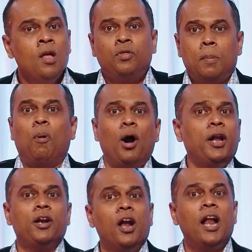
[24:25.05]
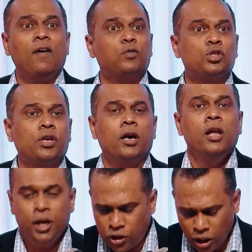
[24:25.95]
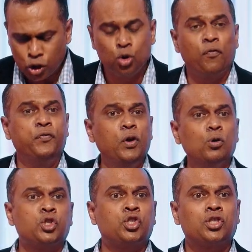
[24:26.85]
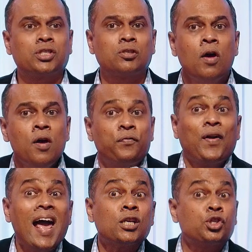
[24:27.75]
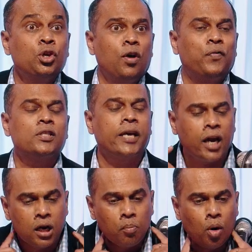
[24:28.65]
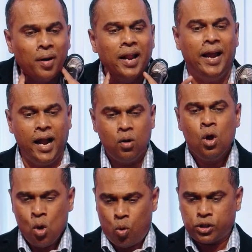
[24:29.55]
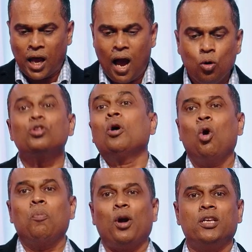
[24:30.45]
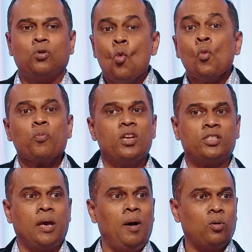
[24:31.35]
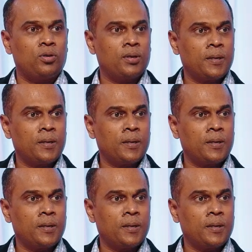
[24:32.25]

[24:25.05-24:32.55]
The body did not have to struggle. It just took few fraction of a second. The moment the head was out, the whole body just came out.